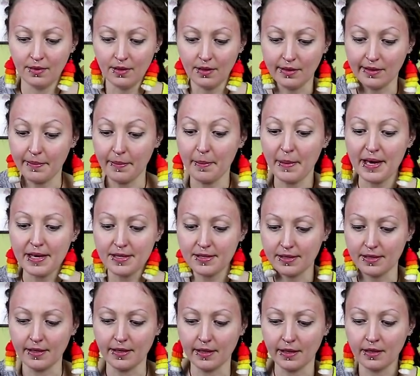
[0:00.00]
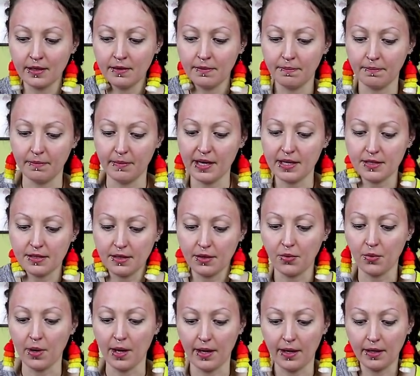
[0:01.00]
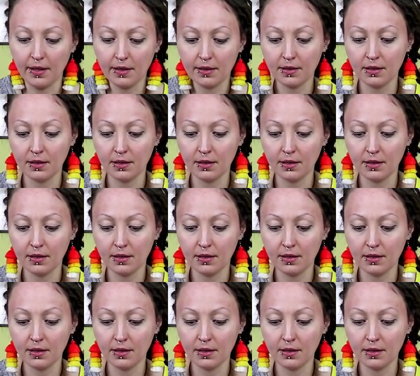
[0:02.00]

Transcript: in an amazing way.